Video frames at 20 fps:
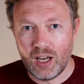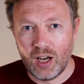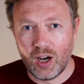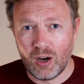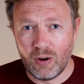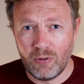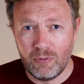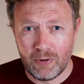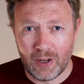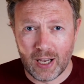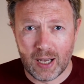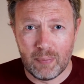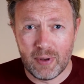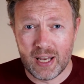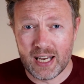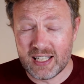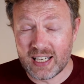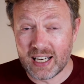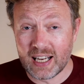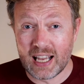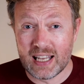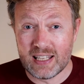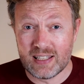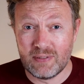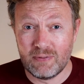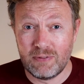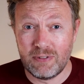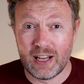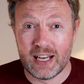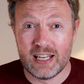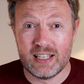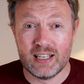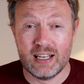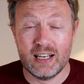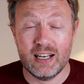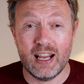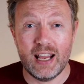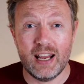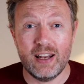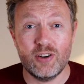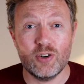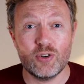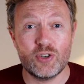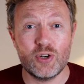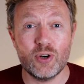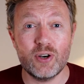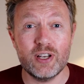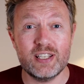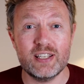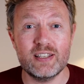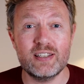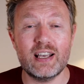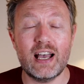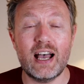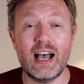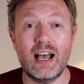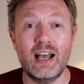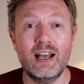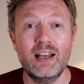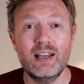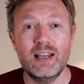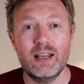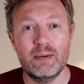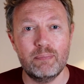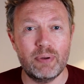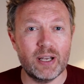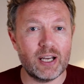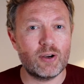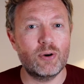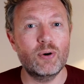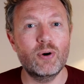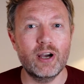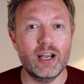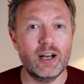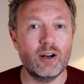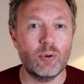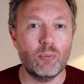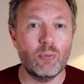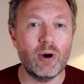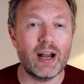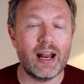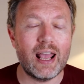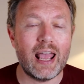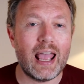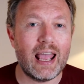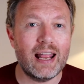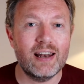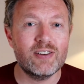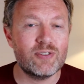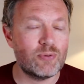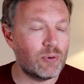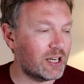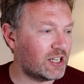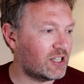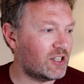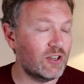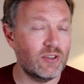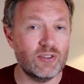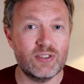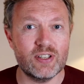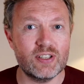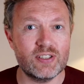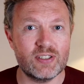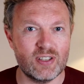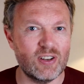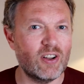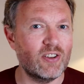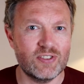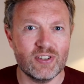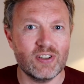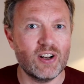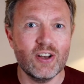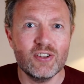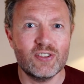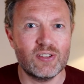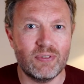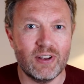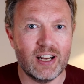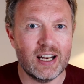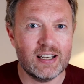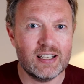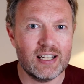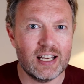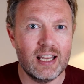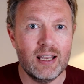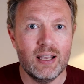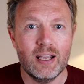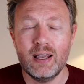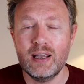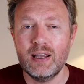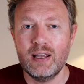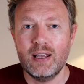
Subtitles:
of hedging against inflation, and your choices are Bitcoin on one hand, which uses loads and loads of energy,